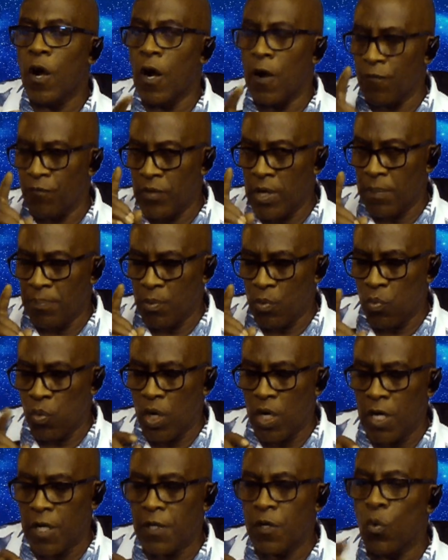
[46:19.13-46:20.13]
of, number
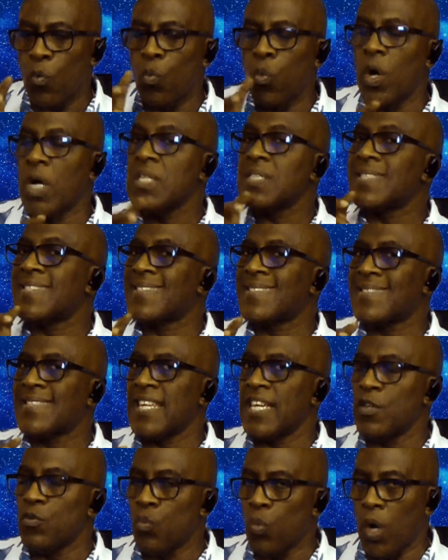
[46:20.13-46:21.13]
one, what
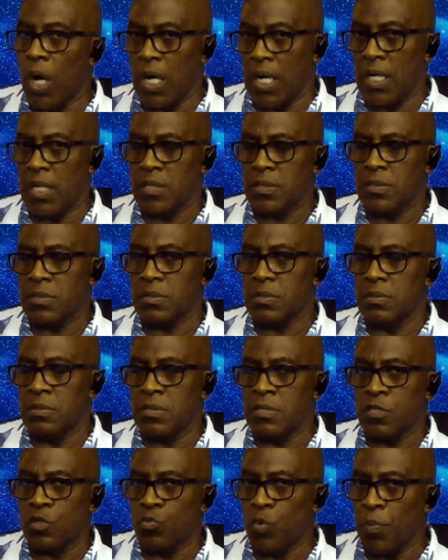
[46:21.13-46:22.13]
sin was.
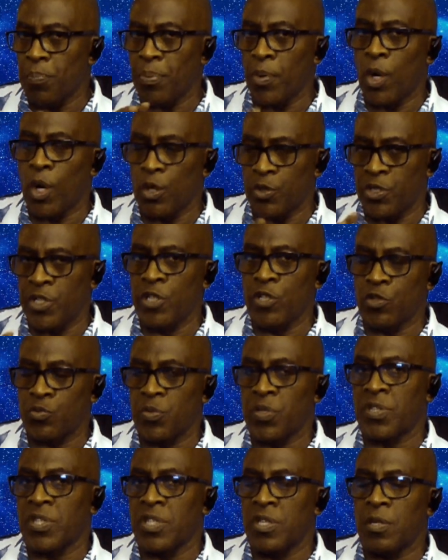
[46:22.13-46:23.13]
And this is what Paul deals
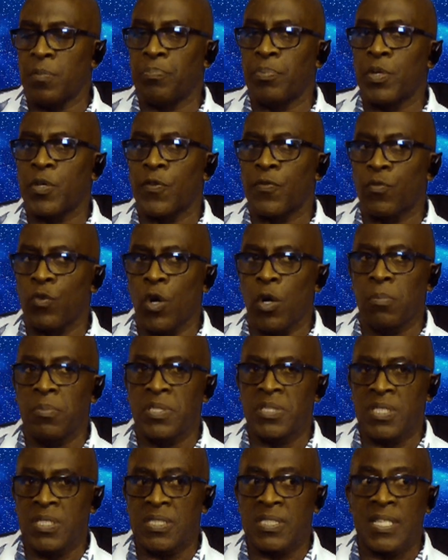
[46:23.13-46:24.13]
with in the book of
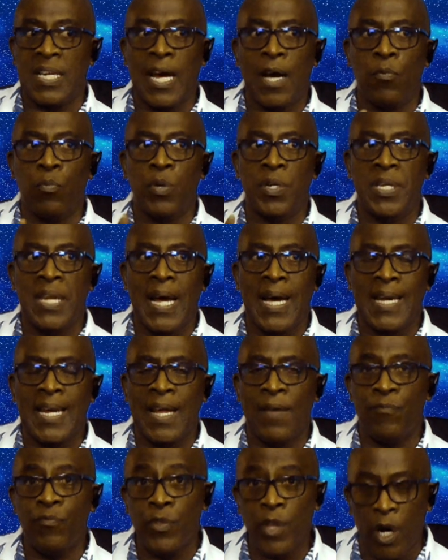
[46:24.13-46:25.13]
Romans. He said, I would not
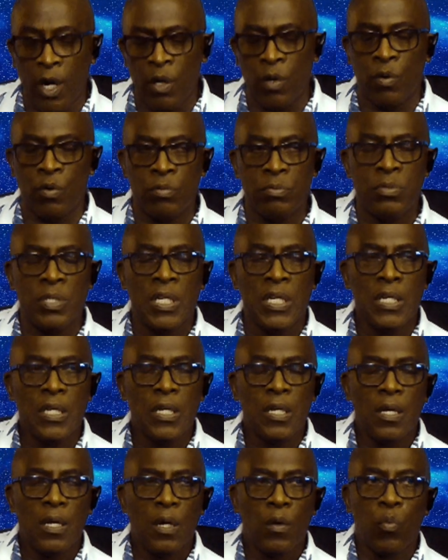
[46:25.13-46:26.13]
have known
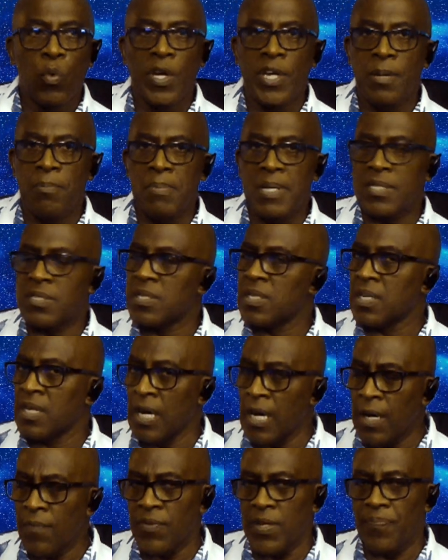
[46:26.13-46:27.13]
what it meant to
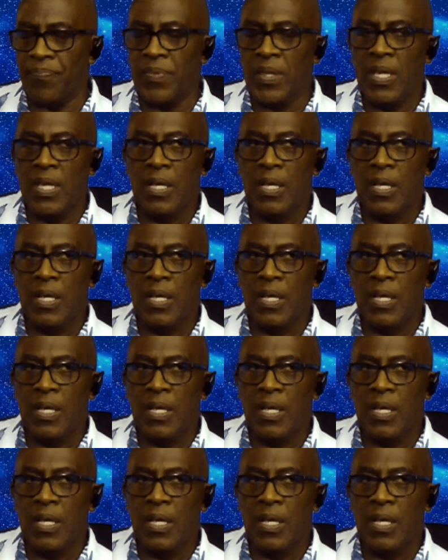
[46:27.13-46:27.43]
covet